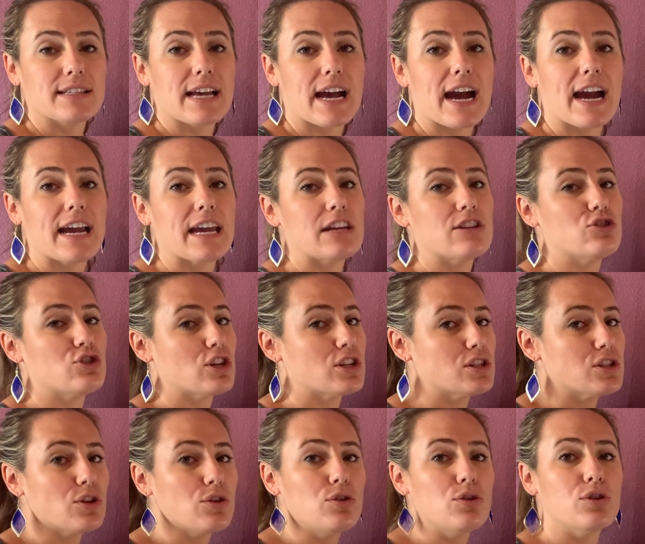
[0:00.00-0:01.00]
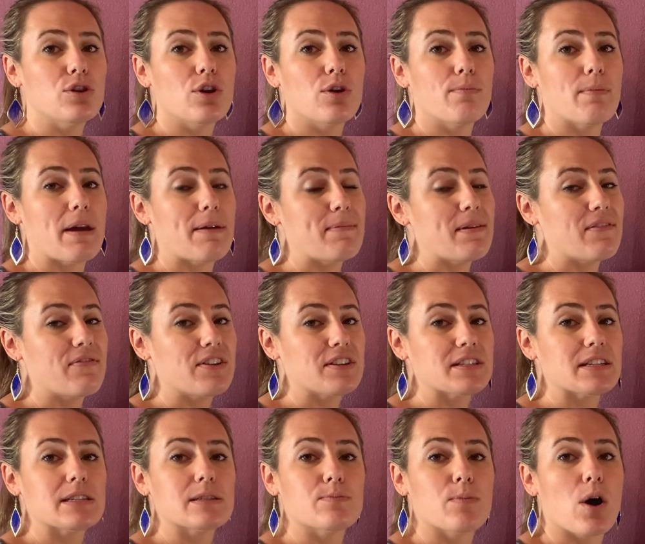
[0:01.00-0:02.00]
tie, just so you know, maybe if it's
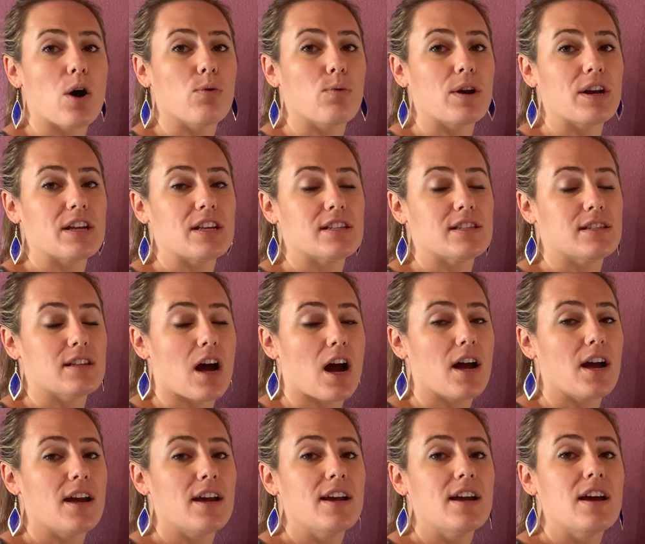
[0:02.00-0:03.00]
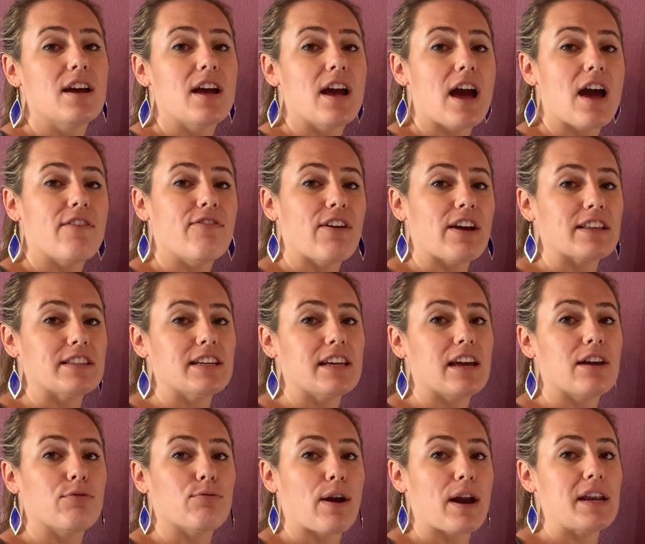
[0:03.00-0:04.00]
a small one, it's not affecting
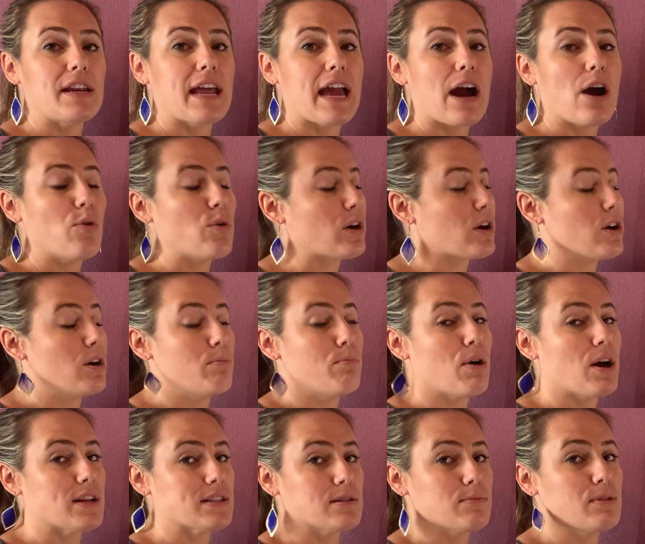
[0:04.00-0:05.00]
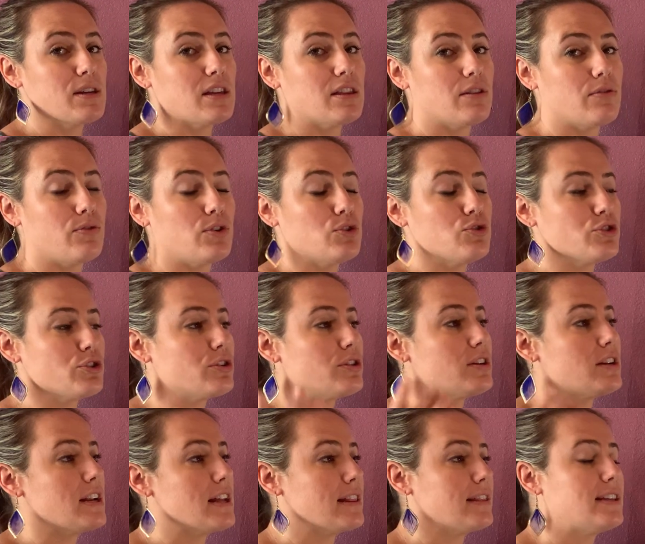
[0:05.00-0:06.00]
it right now, it could possibly in the future,
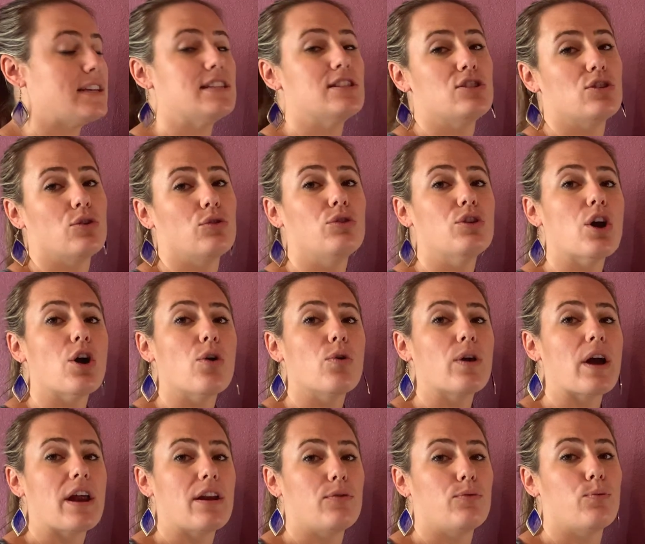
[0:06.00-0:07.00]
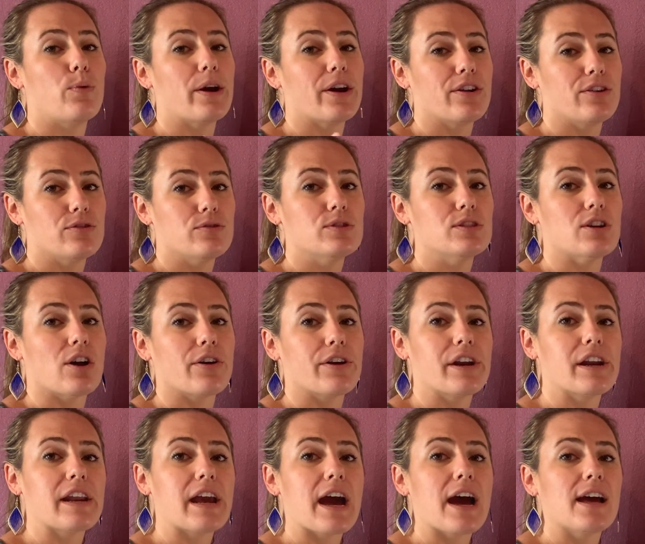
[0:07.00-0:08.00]
and at least you'll know kind of where you
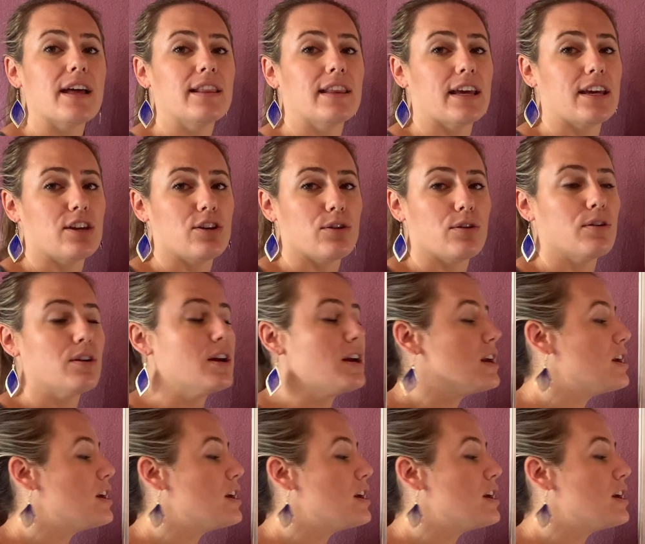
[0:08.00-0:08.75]
started at, like your